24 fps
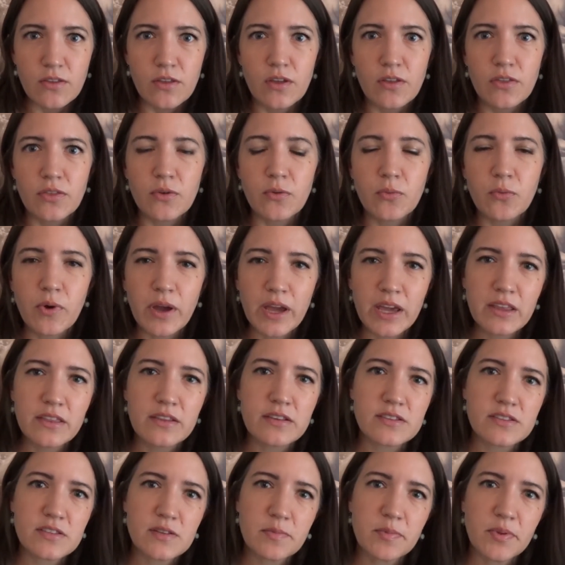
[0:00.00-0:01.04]
The way
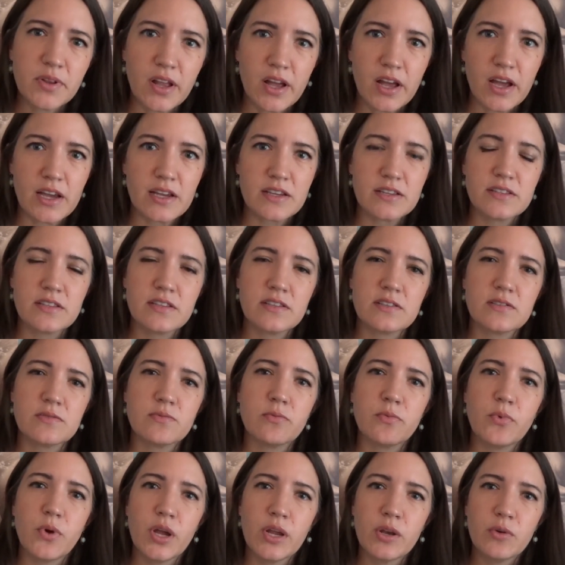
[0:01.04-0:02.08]
this applies is
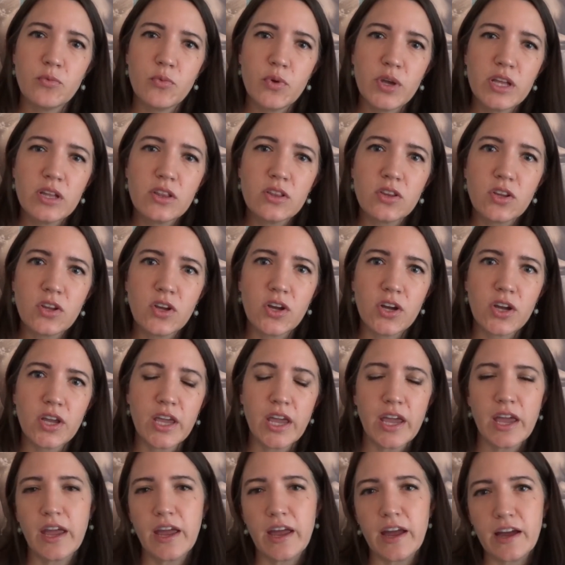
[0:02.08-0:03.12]
when we look
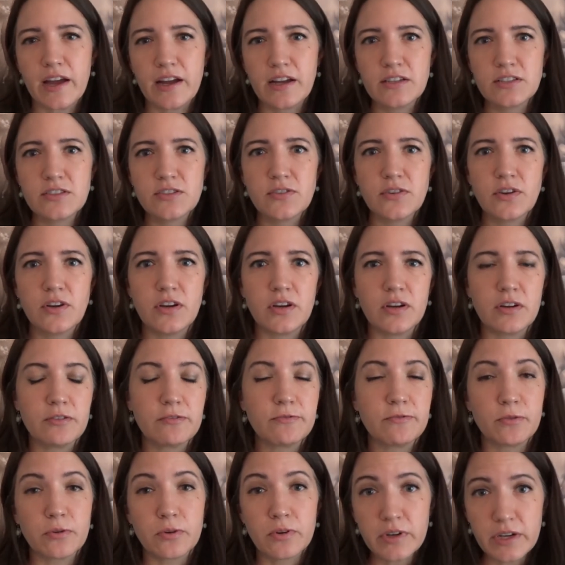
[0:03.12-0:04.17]
at,
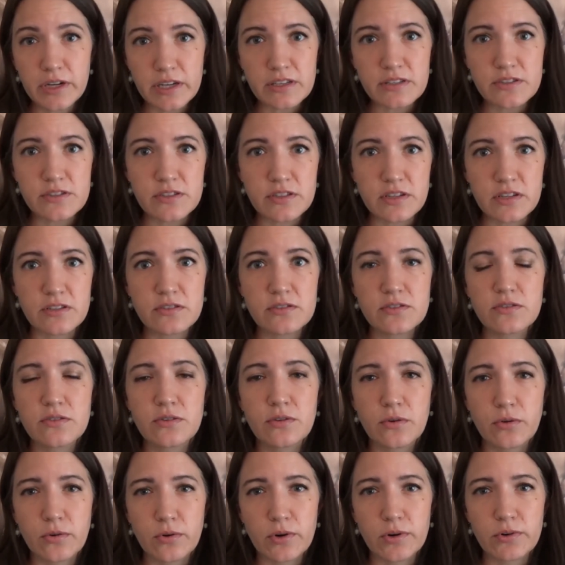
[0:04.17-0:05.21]
for instance, the
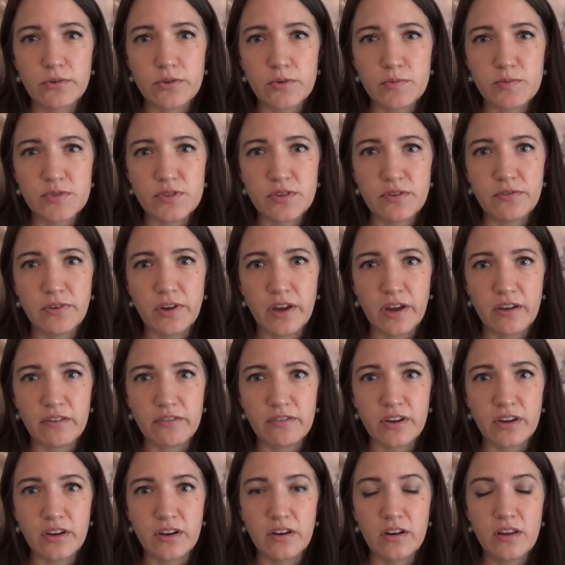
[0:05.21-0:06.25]
courtrooms of
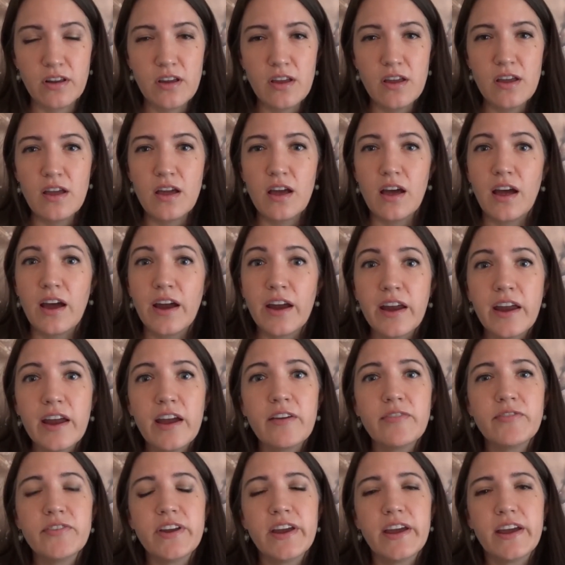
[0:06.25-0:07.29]
heaven. I
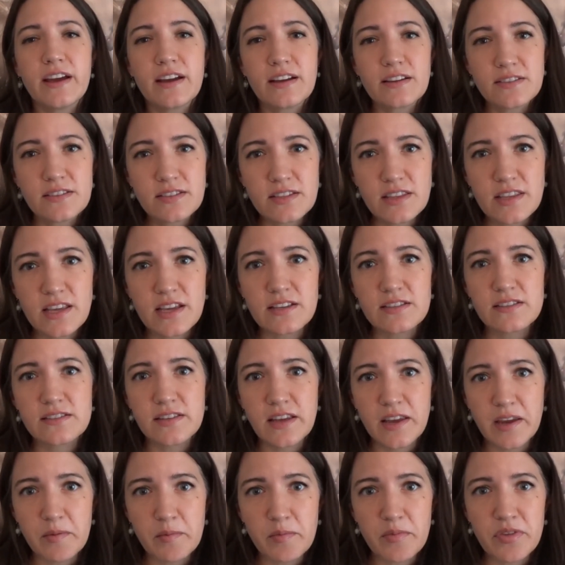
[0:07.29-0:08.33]
have to ask that
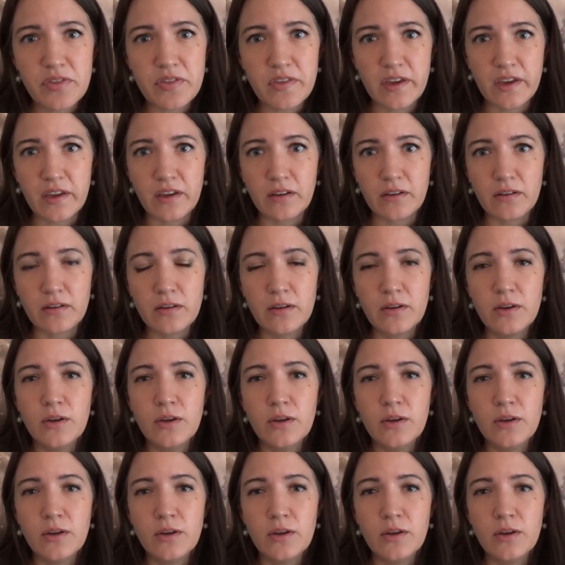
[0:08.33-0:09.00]
same thing.